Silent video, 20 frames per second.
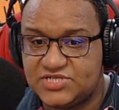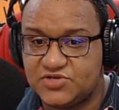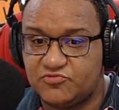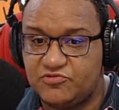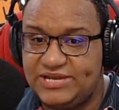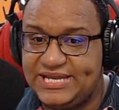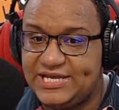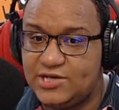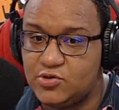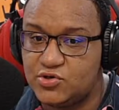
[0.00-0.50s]
to
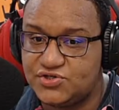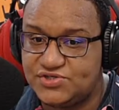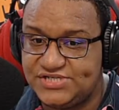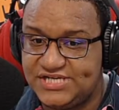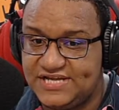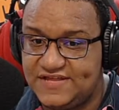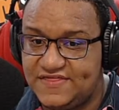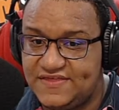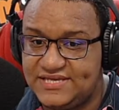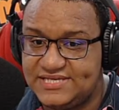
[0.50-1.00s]

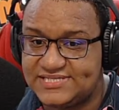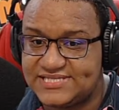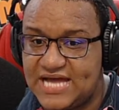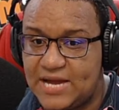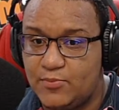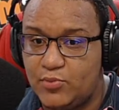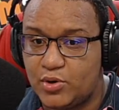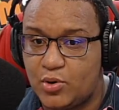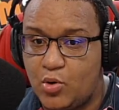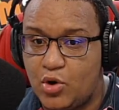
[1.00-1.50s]
renegotiate the
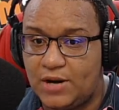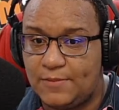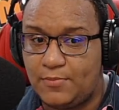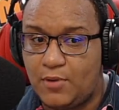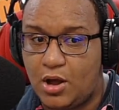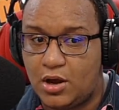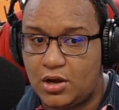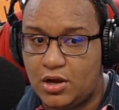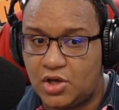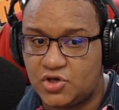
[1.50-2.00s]
Starbuck oil
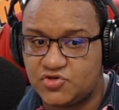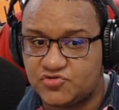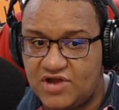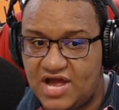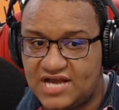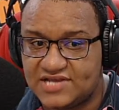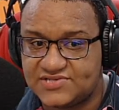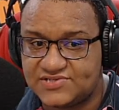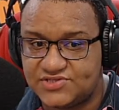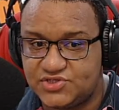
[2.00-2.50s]
block
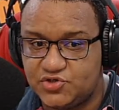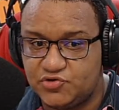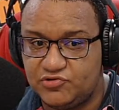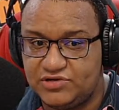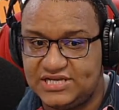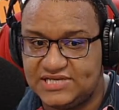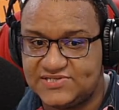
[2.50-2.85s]
contracts during